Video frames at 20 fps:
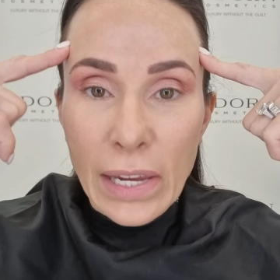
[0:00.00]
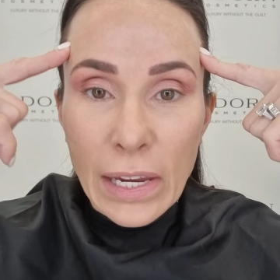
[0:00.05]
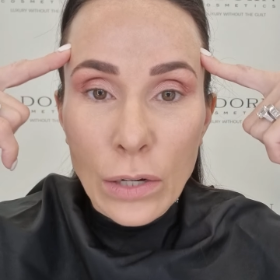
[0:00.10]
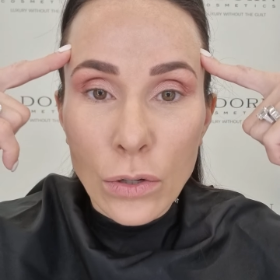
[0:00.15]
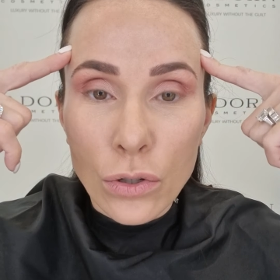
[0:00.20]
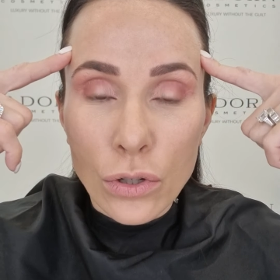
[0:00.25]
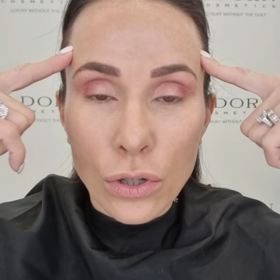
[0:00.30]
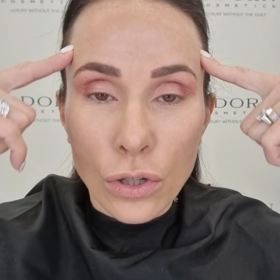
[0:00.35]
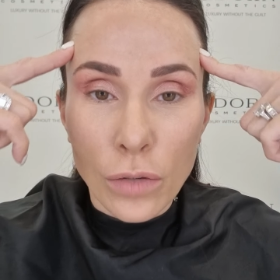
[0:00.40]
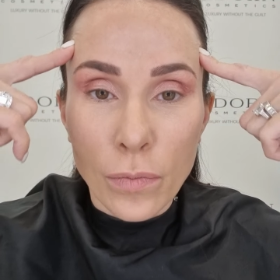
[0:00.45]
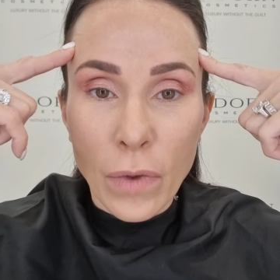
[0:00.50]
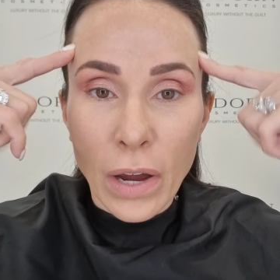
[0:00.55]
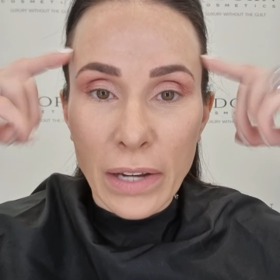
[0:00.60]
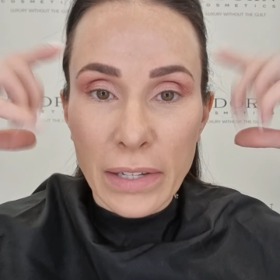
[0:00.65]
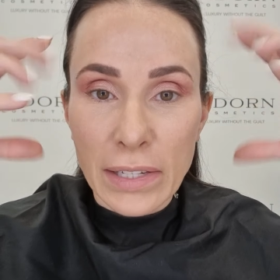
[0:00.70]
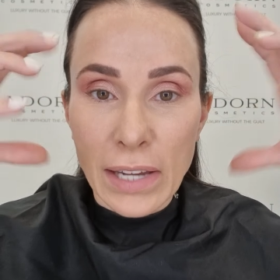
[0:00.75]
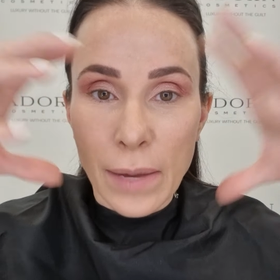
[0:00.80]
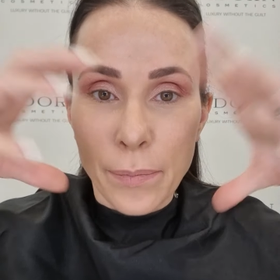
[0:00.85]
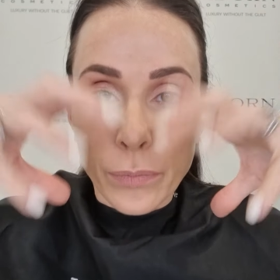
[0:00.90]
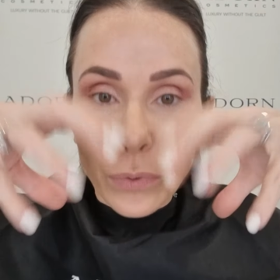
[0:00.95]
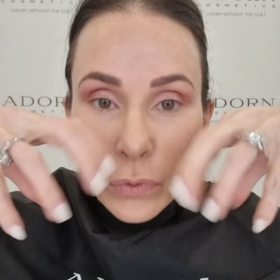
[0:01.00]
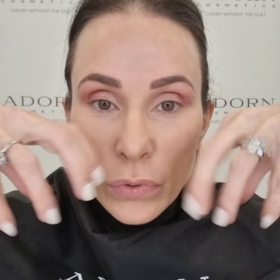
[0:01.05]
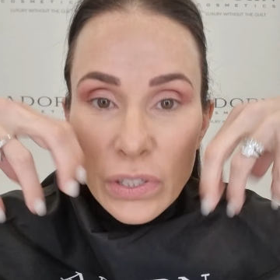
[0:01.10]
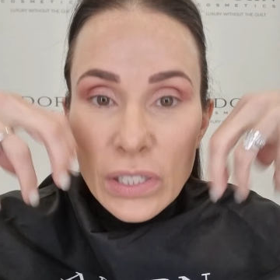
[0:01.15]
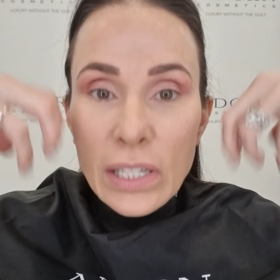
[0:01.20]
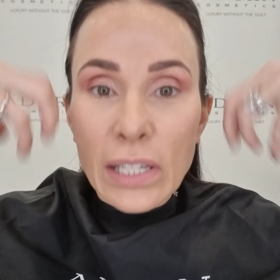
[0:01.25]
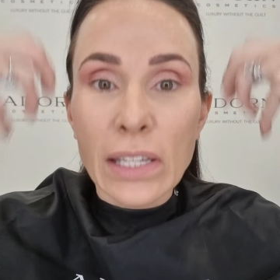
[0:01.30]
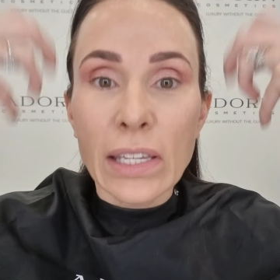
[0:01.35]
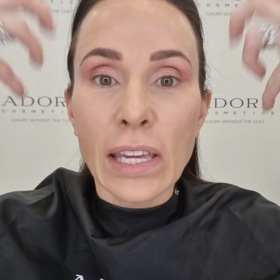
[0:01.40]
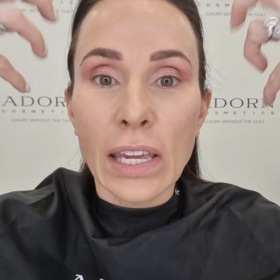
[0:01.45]
into my temples
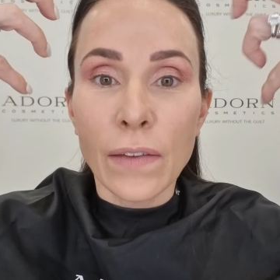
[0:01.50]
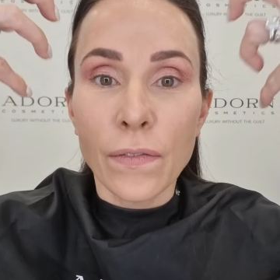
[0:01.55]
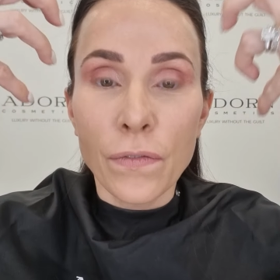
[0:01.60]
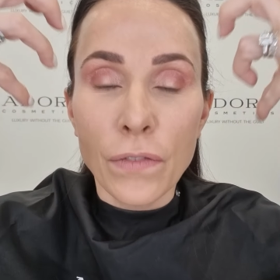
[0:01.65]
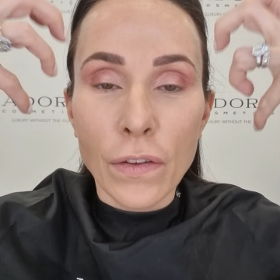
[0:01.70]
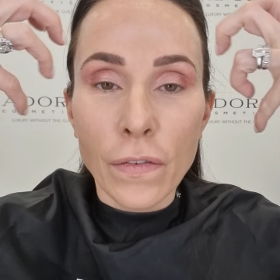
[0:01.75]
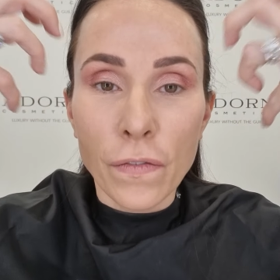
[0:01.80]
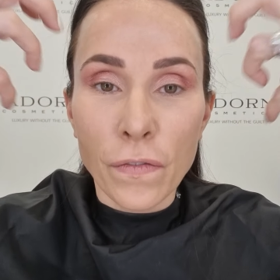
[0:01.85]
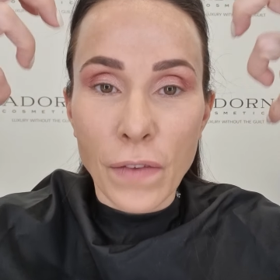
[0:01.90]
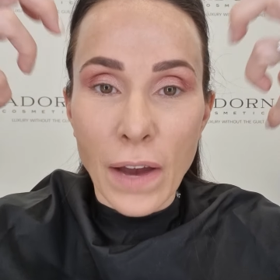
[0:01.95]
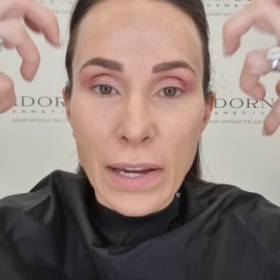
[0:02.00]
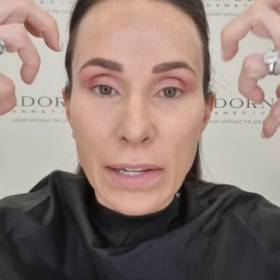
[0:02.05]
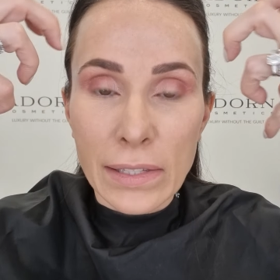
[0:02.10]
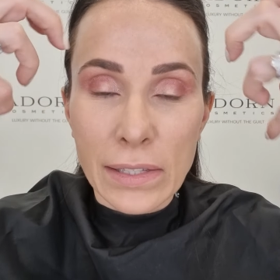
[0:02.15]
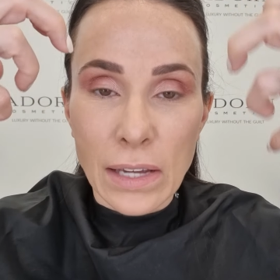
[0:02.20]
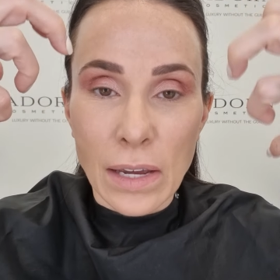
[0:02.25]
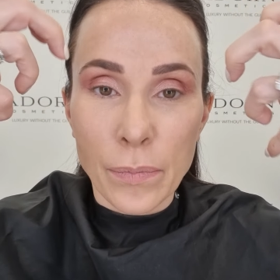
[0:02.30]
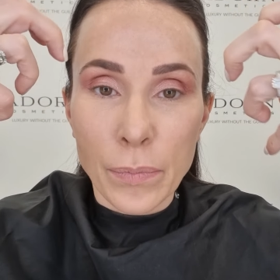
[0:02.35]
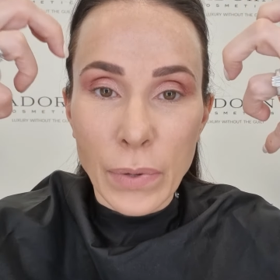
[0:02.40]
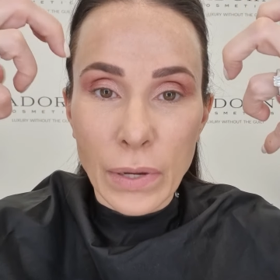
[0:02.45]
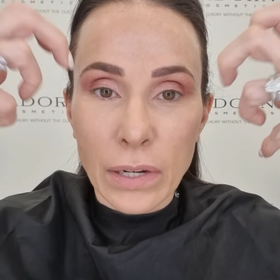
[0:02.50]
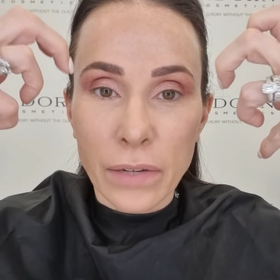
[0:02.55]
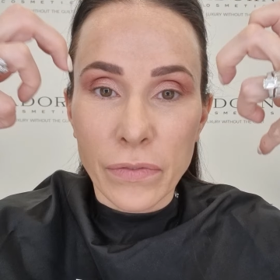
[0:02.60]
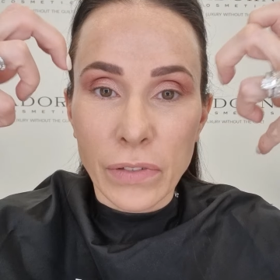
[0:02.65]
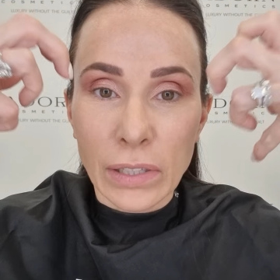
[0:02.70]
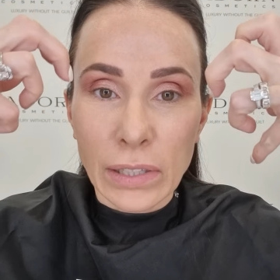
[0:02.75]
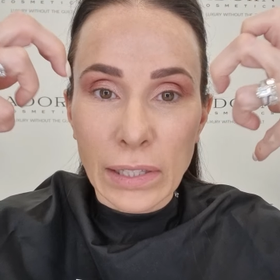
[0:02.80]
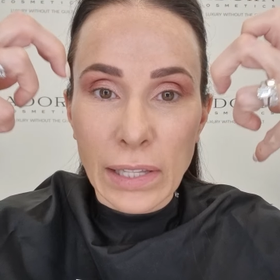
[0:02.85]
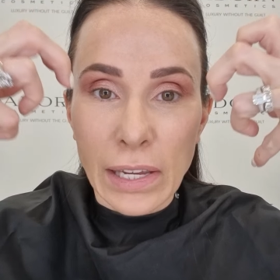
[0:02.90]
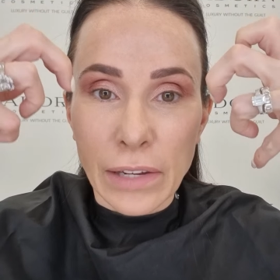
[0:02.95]
to give the face a bit of a
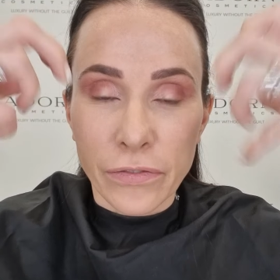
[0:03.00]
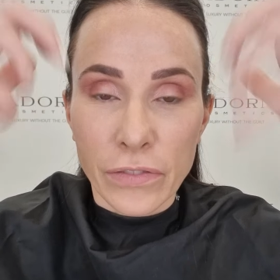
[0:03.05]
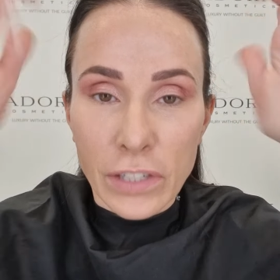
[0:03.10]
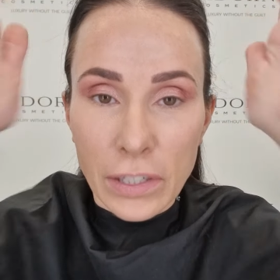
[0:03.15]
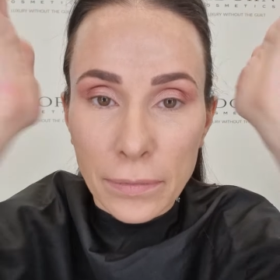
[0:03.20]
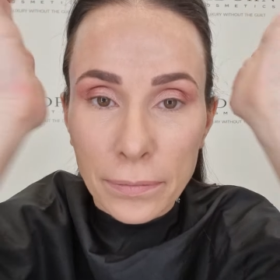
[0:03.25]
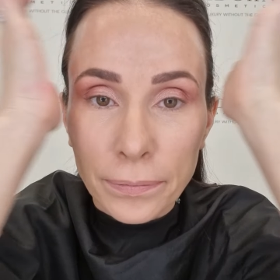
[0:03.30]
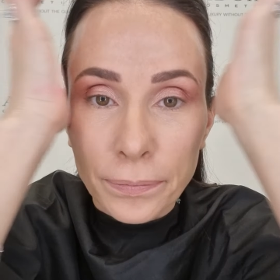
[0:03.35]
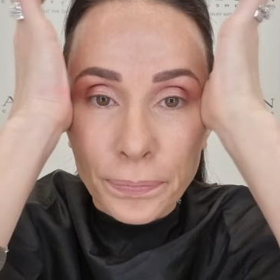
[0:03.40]
lift.